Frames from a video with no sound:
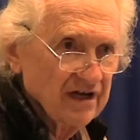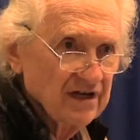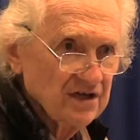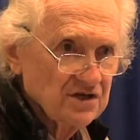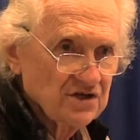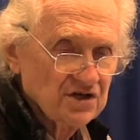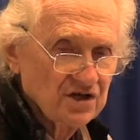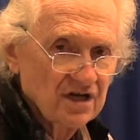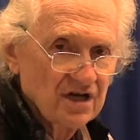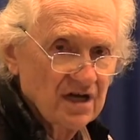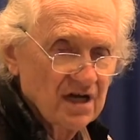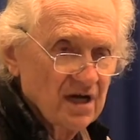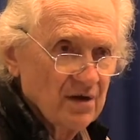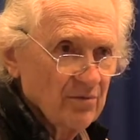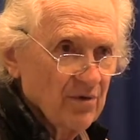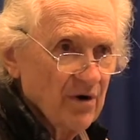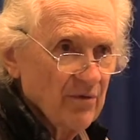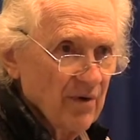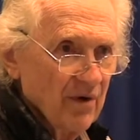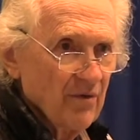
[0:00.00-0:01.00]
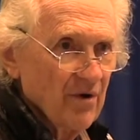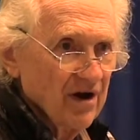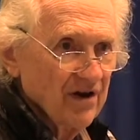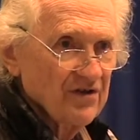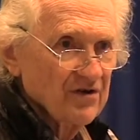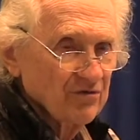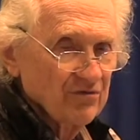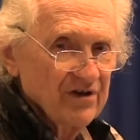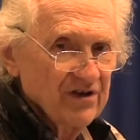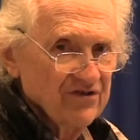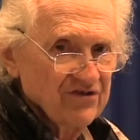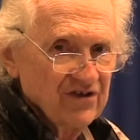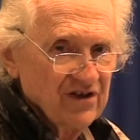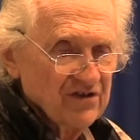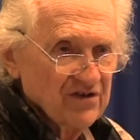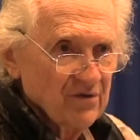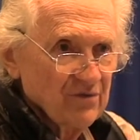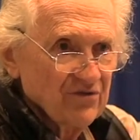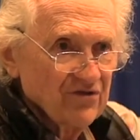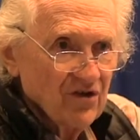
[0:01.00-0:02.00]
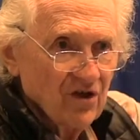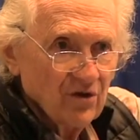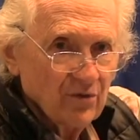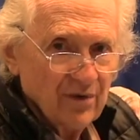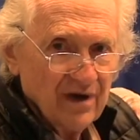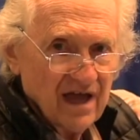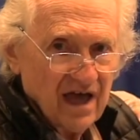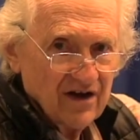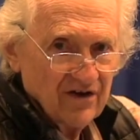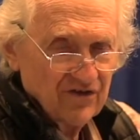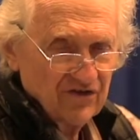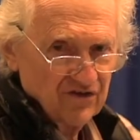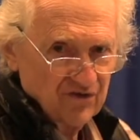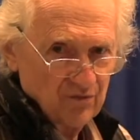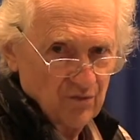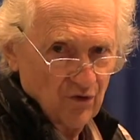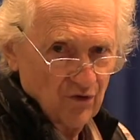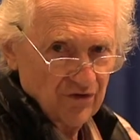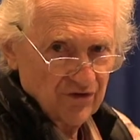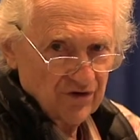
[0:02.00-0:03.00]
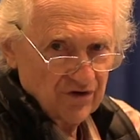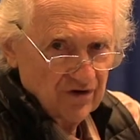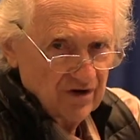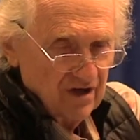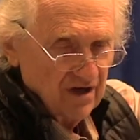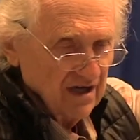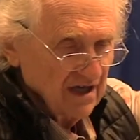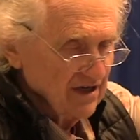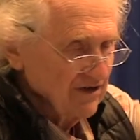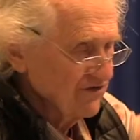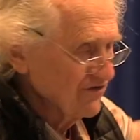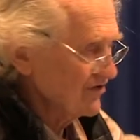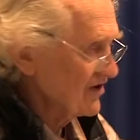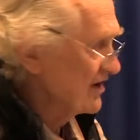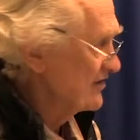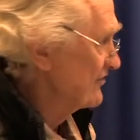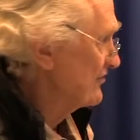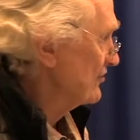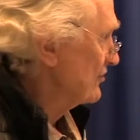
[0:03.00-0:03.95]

inch, but we wanted to reseat them so that we had a smoother inside